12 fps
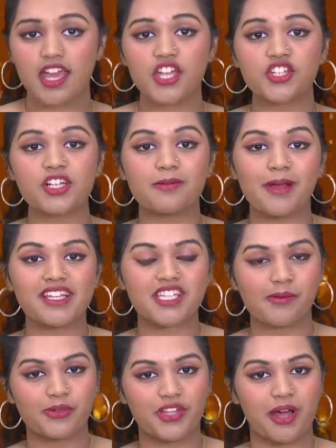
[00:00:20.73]
Ishal Band
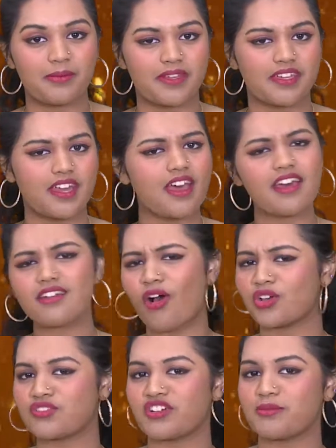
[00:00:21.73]
Abu Dhabi and
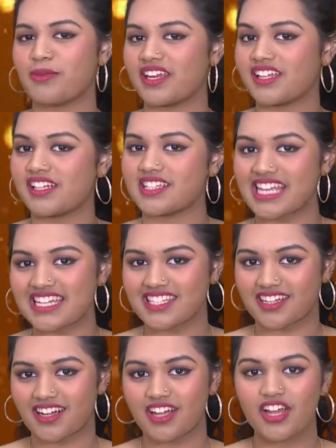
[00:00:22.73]
Oxford Medical
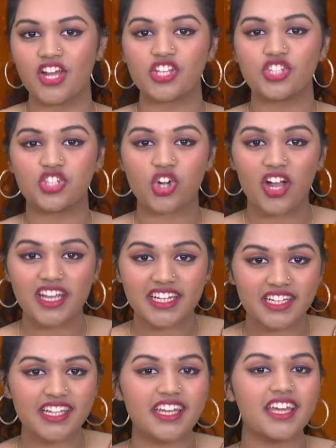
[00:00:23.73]
Center
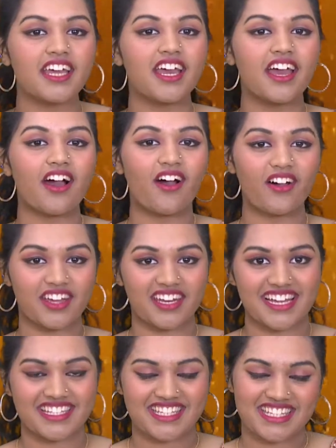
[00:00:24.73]
jointly
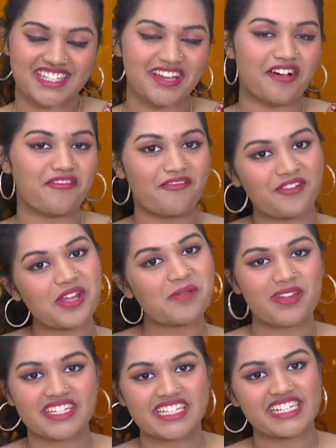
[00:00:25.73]
organizes a free
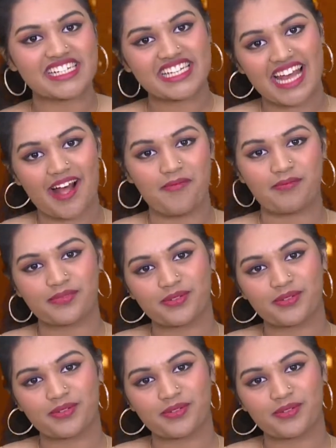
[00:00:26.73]
medical camp.